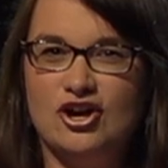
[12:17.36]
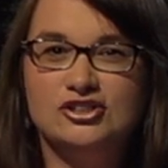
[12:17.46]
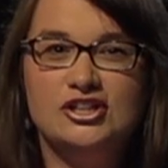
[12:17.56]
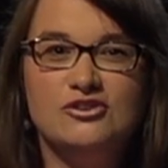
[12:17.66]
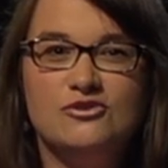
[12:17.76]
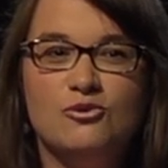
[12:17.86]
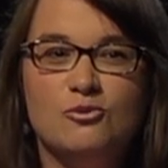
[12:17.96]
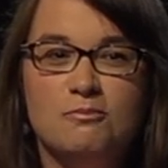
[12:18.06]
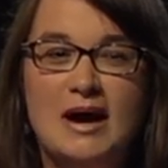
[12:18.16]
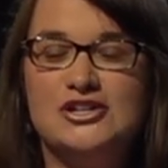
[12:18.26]
gotten
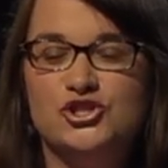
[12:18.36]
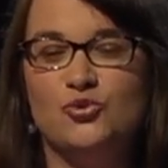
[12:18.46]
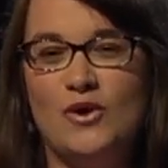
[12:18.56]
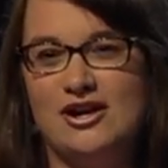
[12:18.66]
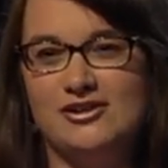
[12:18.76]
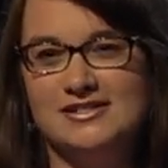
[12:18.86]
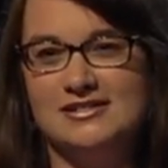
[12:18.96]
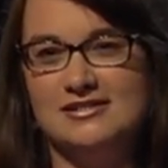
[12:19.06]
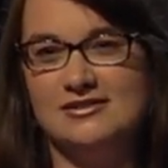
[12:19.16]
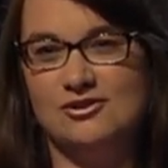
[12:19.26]
much
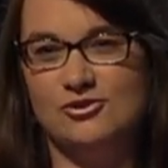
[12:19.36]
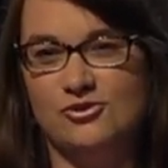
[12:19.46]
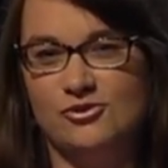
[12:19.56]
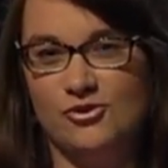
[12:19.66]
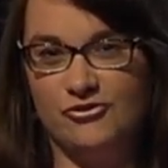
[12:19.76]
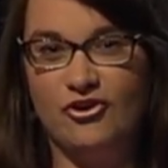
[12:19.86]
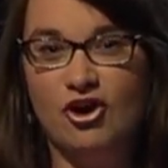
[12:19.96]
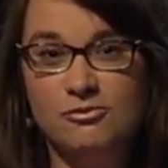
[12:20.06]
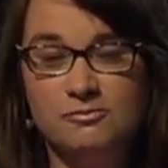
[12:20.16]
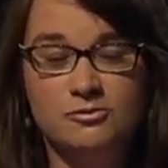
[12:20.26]
worse
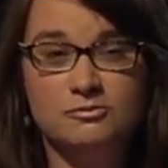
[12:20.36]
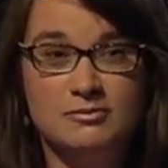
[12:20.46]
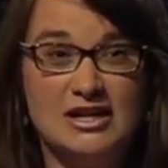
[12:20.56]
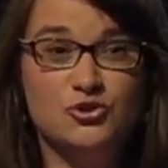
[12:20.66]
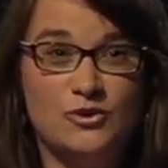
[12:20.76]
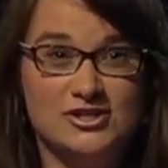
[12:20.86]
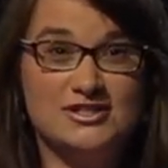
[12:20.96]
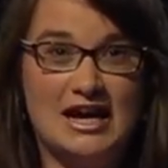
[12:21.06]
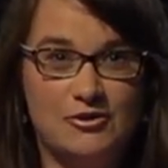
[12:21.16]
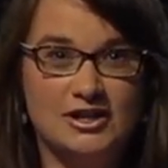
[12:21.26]
reform, much worse
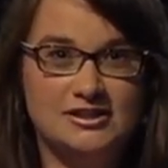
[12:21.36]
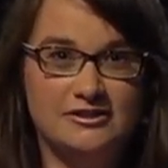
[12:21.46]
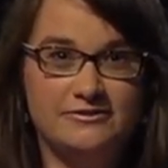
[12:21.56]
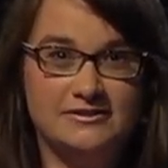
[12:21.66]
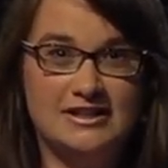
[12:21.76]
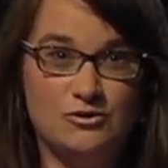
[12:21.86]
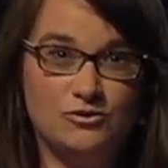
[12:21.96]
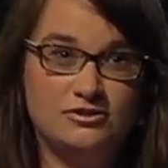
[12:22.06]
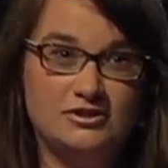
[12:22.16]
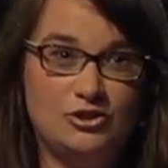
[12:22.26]
directive than
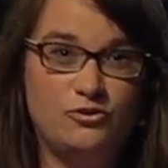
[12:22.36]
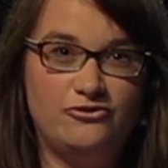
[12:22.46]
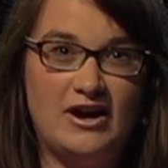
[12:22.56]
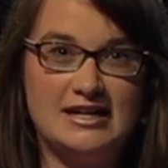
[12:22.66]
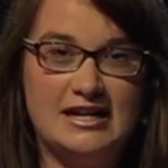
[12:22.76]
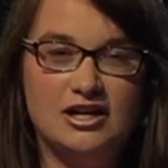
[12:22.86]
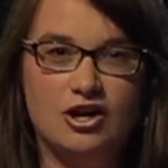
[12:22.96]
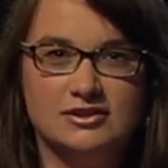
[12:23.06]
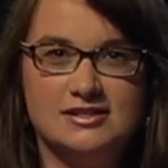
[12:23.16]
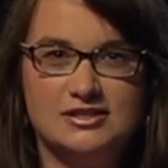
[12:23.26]
that we finally
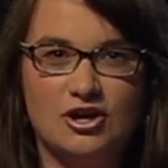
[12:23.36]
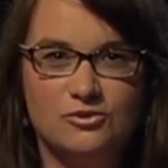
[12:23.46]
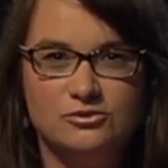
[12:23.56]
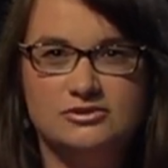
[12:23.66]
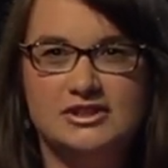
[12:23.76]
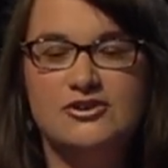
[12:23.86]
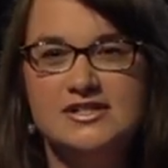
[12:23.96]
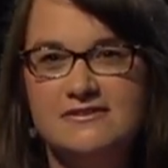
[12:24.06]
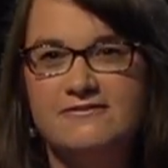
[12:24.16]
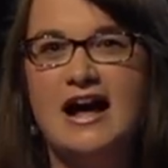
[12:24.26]
got. So there
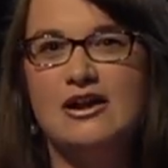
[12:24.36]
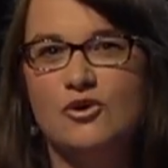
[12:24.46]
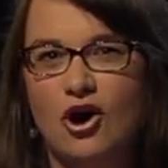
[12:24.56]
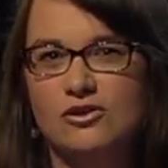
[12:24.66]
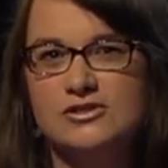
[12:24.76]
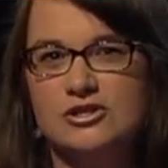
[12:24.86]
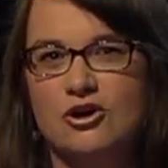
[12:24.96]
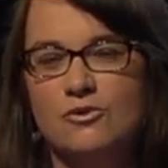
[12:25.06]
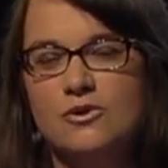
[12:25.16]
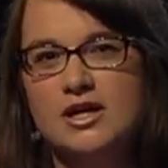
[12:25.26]
is a value
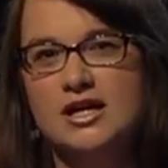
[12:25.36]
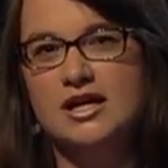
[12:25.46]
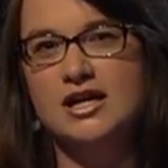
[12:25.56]
also